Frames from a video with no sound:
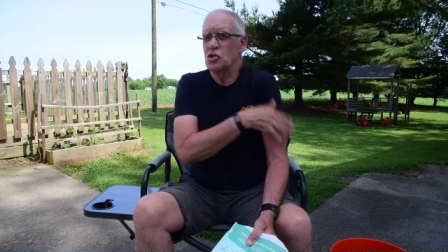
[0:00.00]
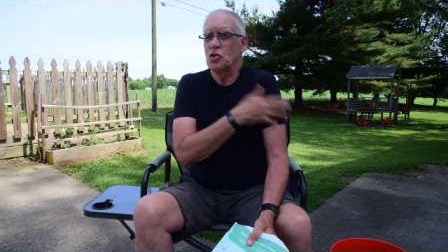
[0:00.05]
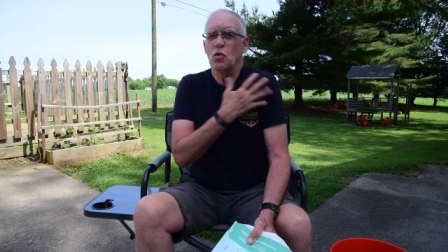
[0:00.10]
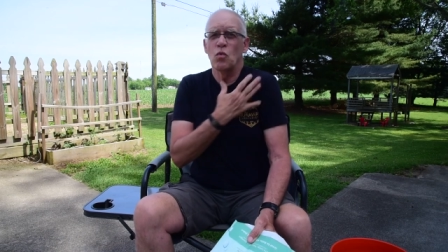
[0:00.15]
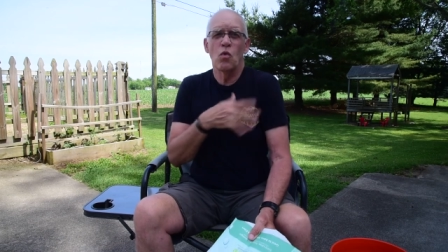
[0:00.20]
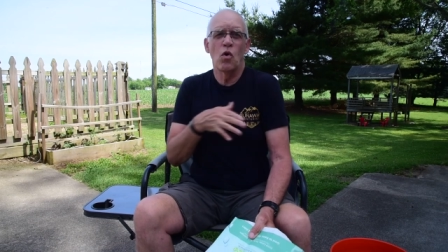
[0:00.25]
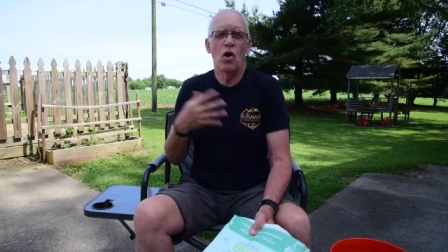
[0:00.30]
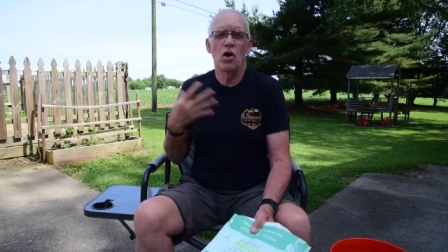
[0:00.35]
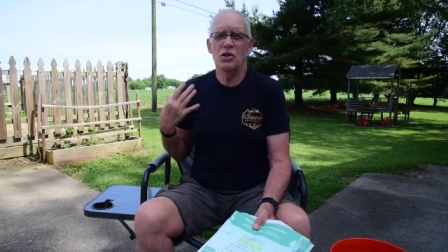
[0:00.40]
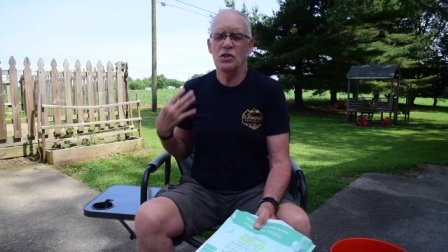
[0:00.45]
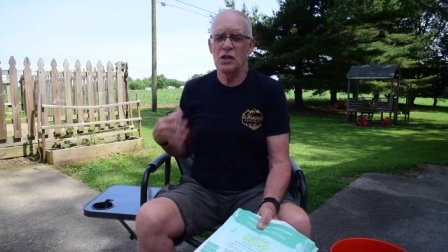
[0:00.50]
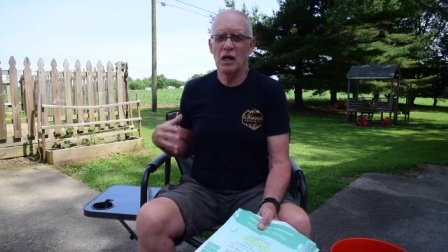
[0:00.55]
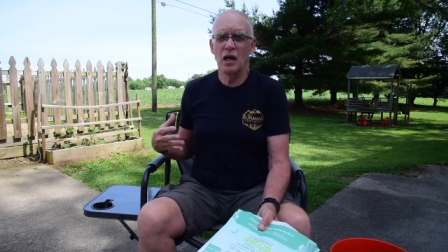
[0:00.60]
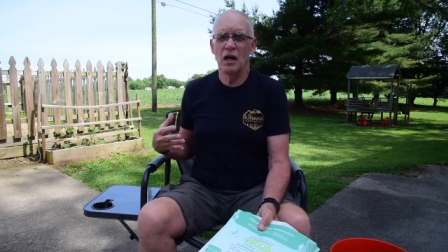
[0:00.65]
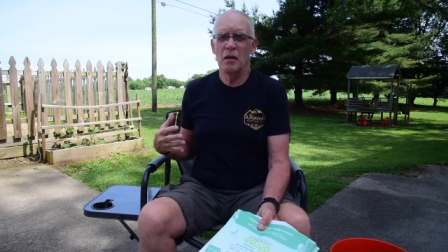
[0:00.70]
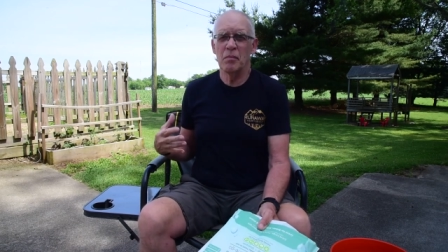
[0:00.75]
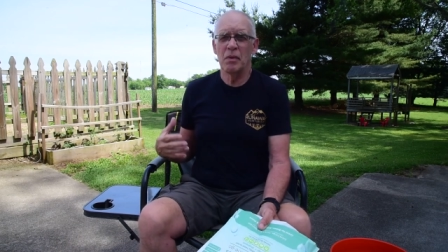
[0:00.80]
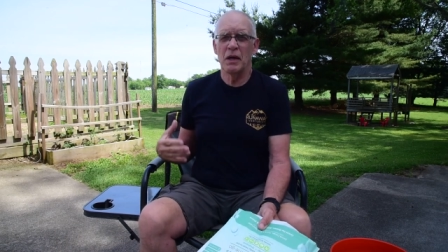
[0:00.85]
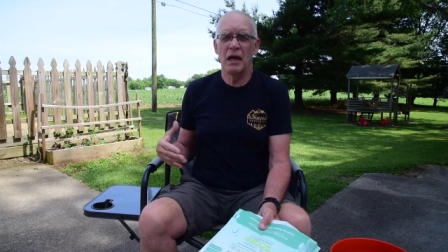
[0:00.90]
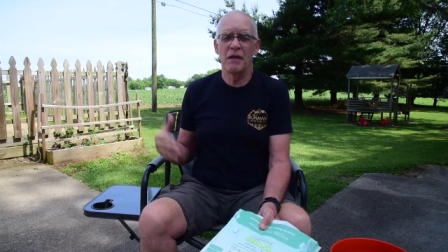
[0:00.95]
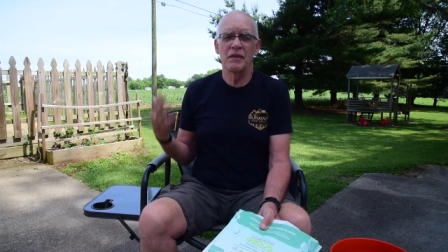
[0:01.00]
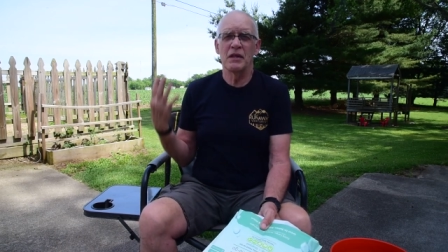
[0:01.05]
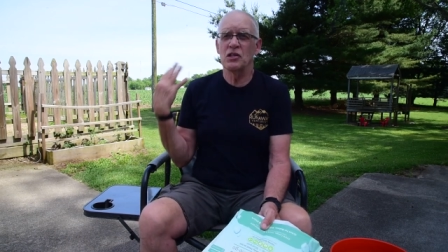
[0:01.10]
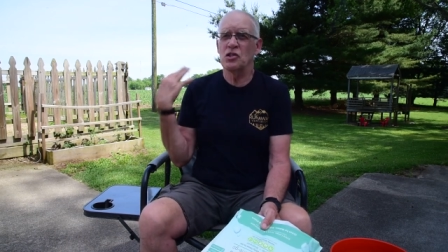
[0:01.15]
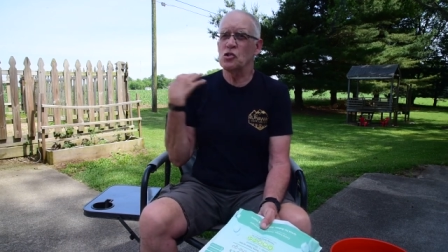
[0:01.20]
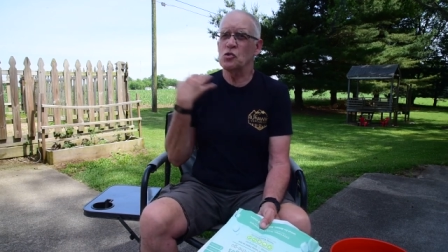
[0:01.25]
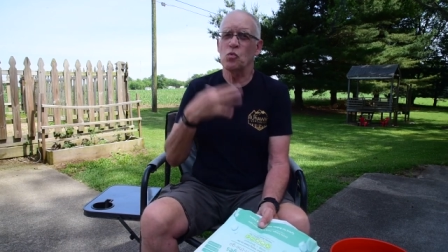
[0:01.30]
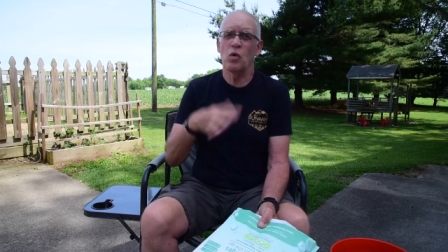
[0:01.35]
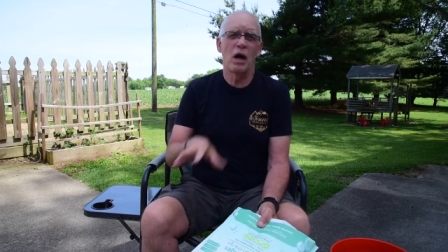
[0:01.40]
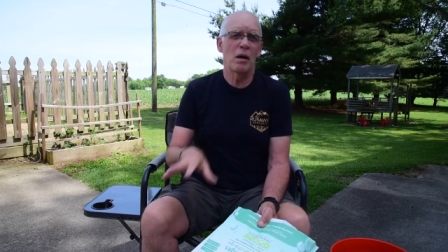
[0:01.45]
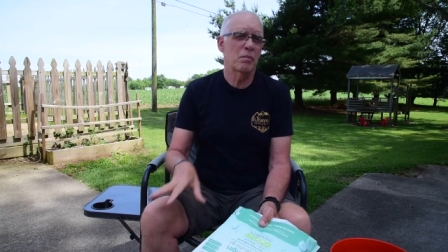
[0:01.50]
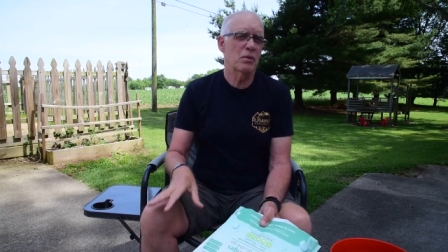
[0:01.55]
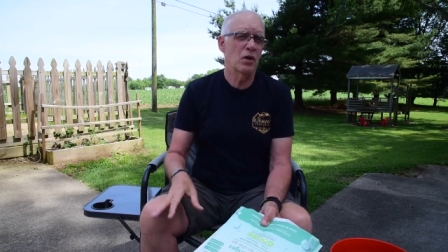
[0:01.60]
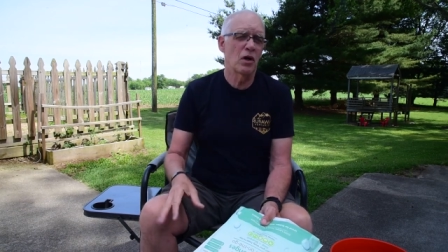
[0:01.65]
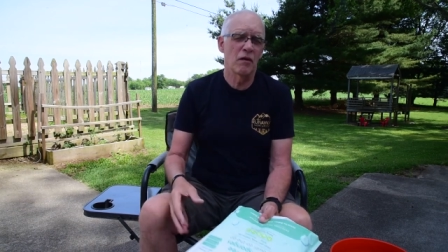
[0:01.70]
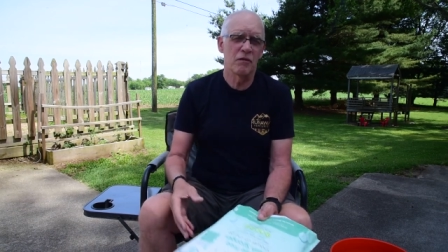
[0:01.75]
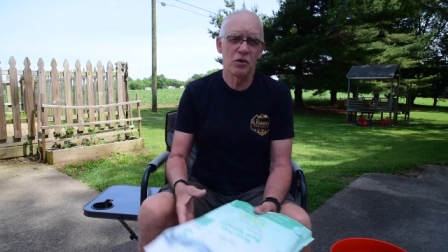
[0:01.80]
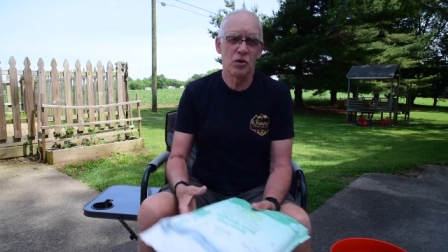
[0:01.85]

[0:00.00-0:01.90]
You wash up and then just wipe it off.